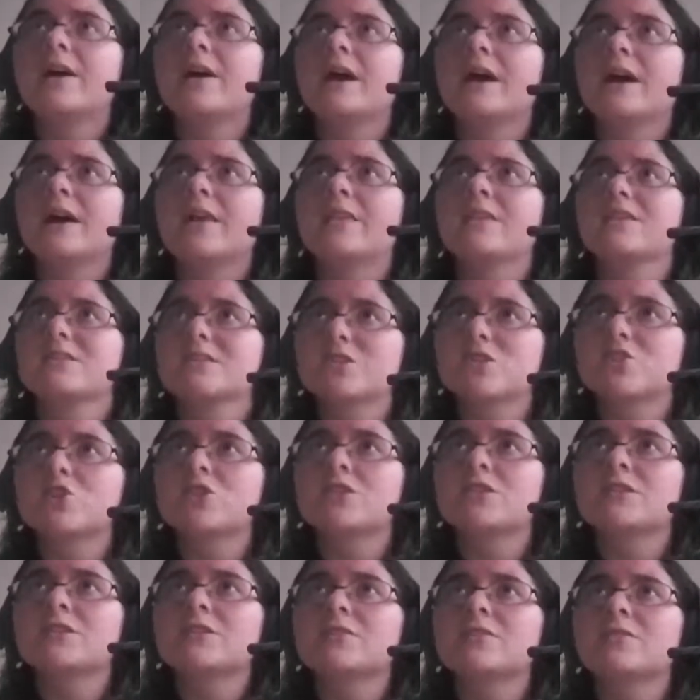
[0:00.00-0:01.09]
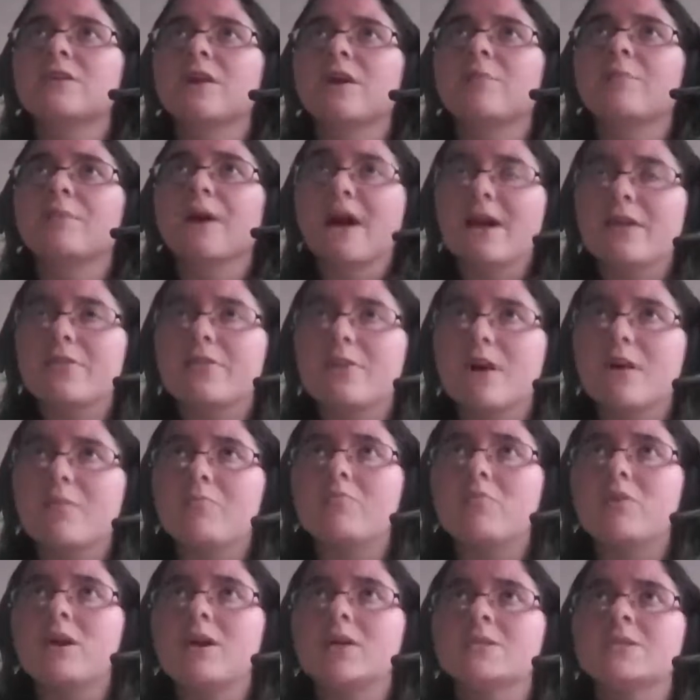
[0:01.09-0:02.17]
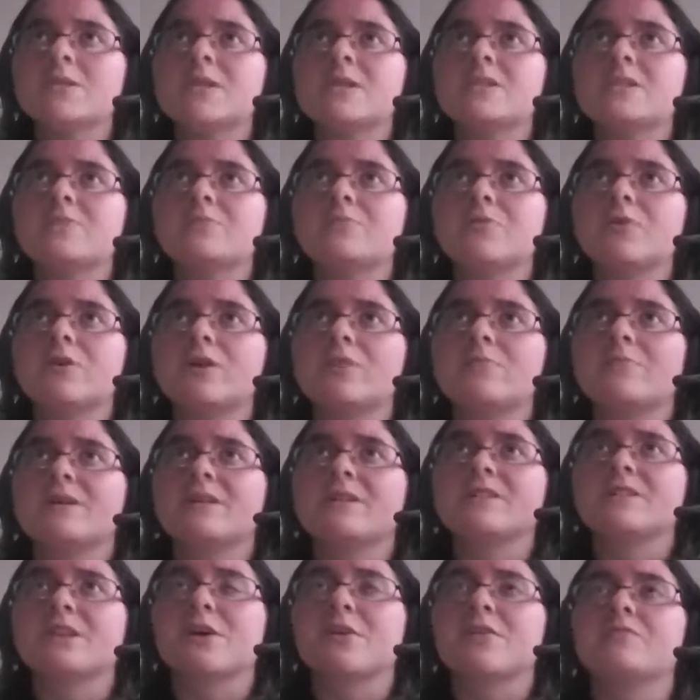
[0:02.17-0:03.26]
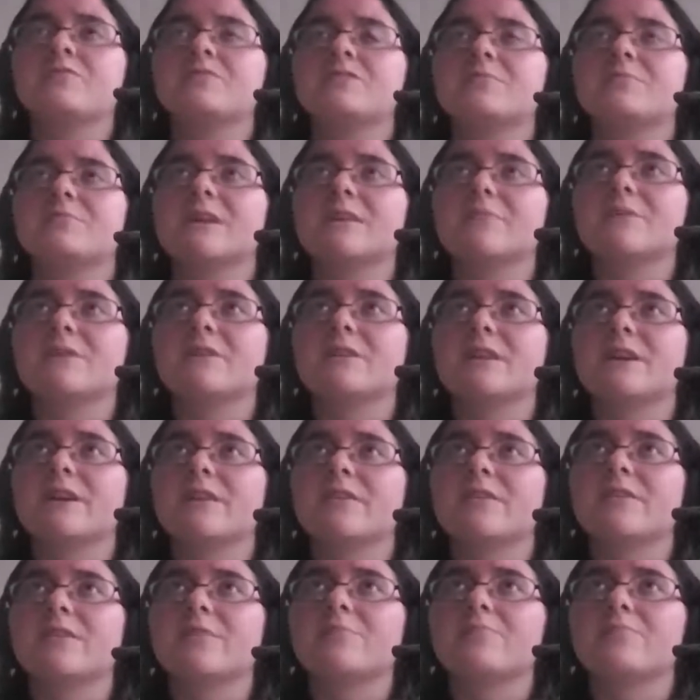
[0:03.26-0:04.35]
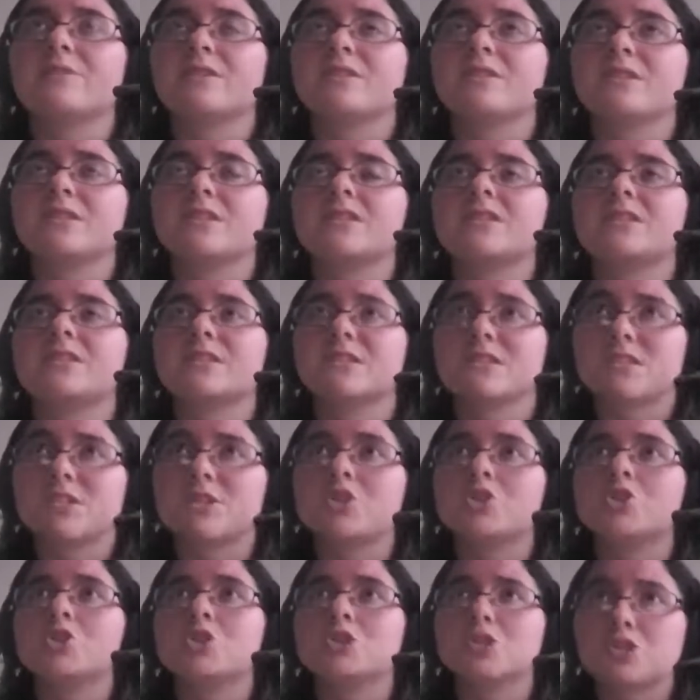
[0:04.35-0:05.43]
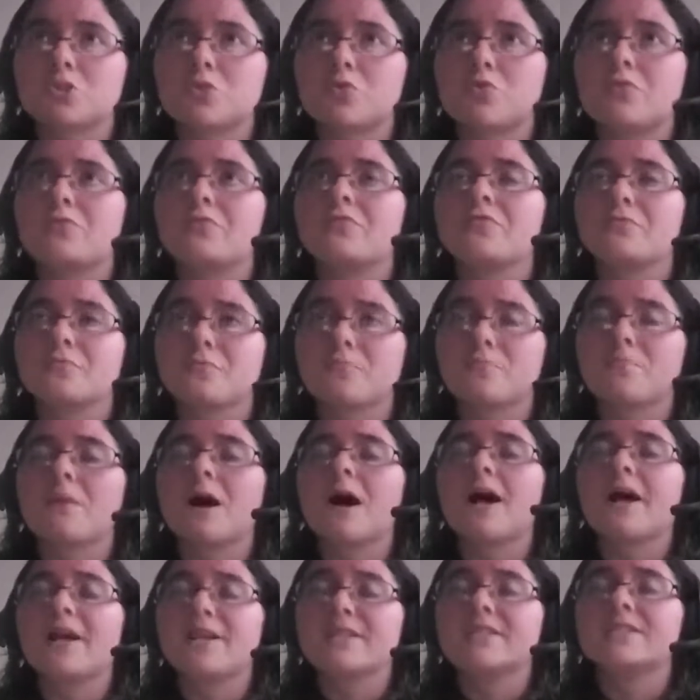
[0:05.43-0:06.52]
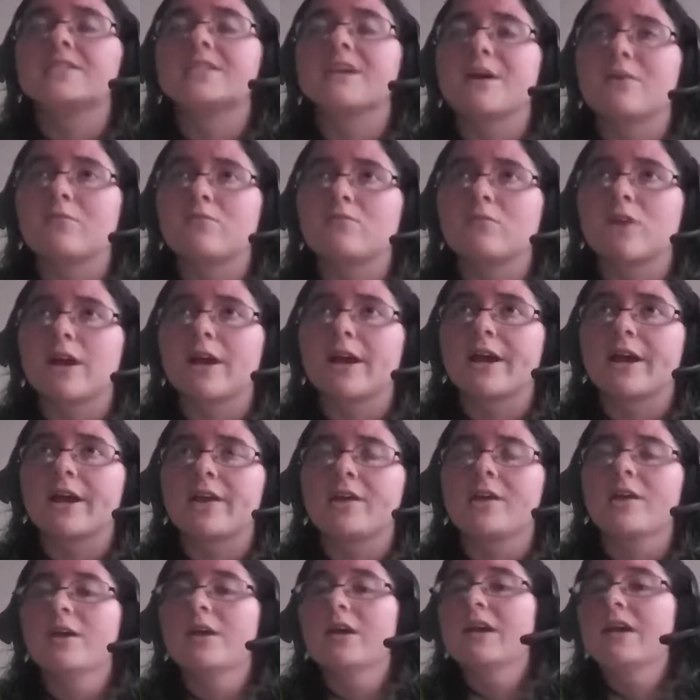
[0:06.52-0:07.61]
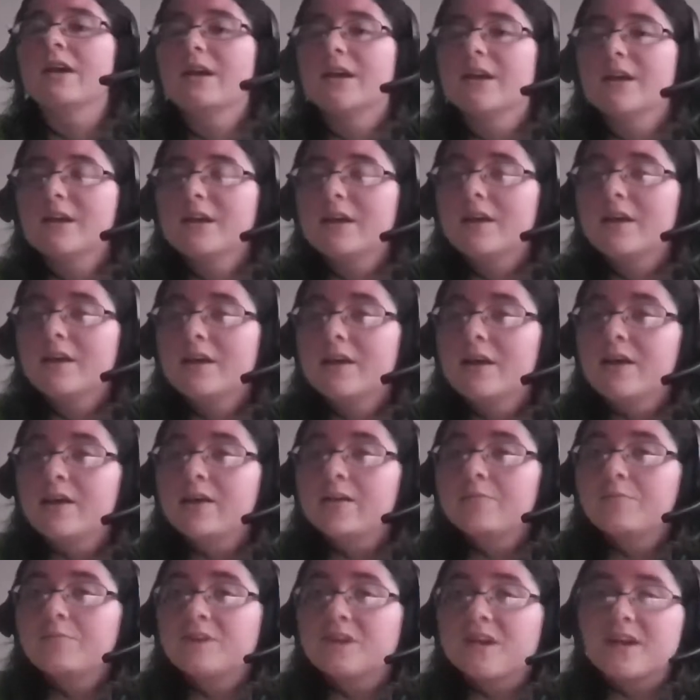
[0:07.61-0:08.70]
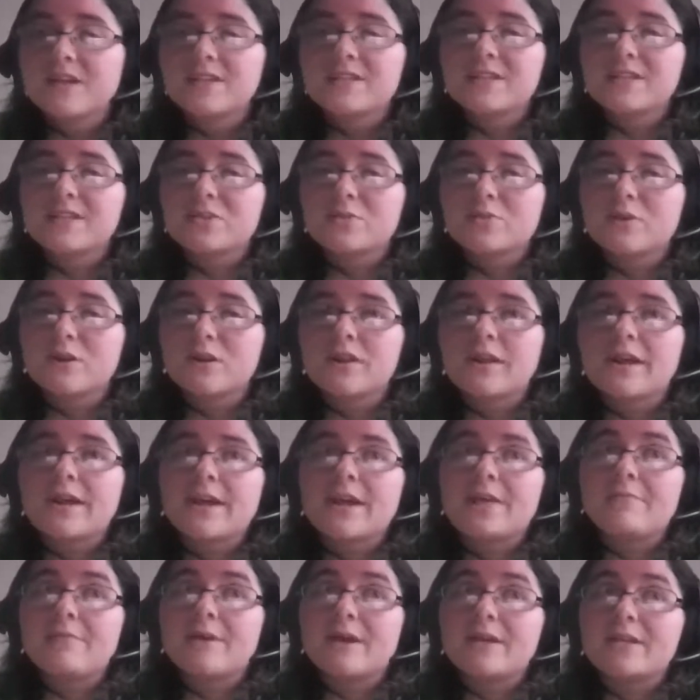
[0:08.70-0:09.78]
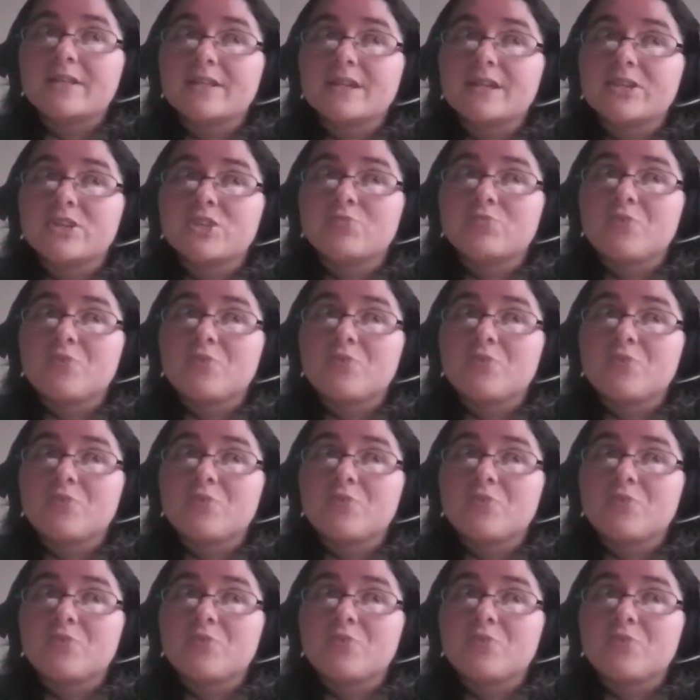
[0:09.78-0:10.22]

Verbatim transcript: Again, this is just, you know, my thought process and putting myself and maybe like a business decision sort of mindset right. Because it's sort of like it makes sense.